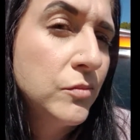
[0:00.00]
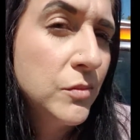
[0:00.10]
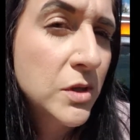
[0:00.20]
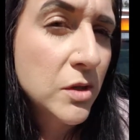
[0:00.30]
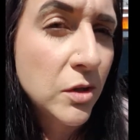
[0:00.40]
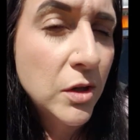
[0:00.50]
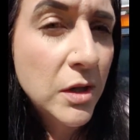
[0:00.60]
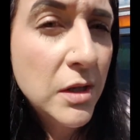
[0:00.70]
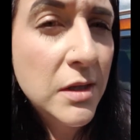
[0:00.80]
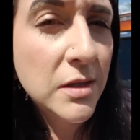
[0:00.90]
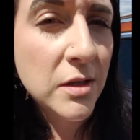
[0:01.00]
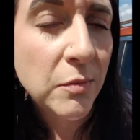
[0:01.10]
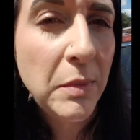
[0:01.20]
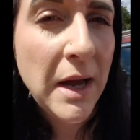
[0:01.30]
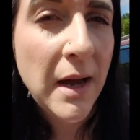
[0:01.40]
Does it look good? Does it
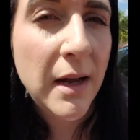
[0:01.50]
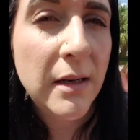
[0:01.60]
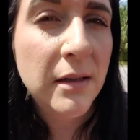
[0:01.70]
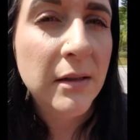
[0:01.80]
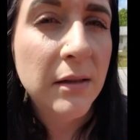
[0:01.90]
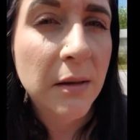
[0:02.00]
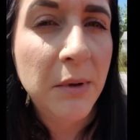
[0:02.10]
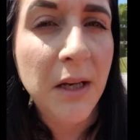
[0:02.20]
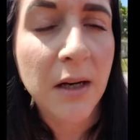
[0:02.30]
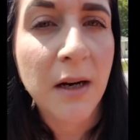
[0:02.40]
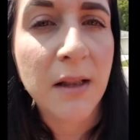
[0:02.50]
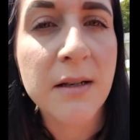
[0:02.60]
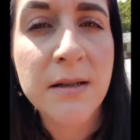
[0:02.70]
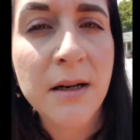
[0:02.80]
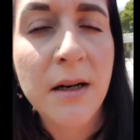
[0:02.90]
look bad? I'm gonna get out of the
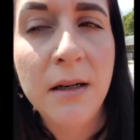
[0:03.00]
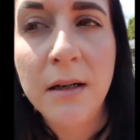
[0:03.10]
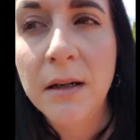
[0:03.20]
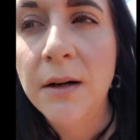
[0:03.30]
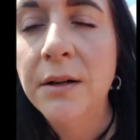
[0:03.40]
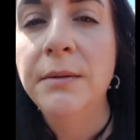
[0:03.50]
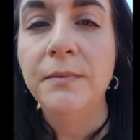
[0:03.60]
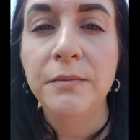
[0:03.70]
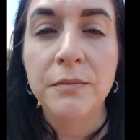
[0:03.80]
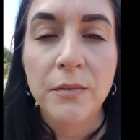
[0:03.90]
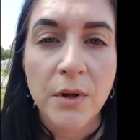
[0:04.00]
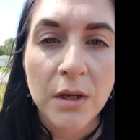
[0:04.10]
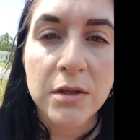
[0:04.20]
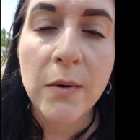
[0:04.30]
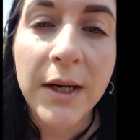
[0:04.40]
sun
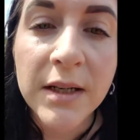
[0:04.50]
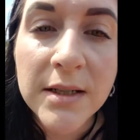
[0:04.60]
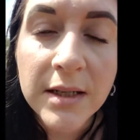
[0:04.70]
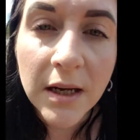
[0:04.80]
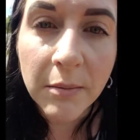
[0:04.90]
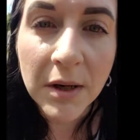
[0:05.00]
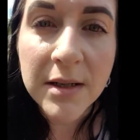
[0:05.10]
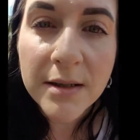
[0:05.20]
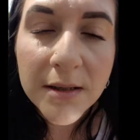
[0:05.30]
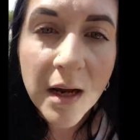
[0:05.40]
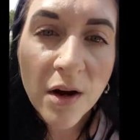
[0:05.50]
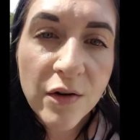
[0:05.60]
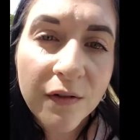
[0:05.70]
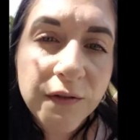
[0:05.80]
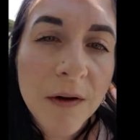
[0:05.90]
so I can see it
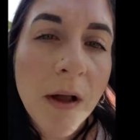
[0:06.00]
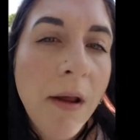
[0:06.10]
myself.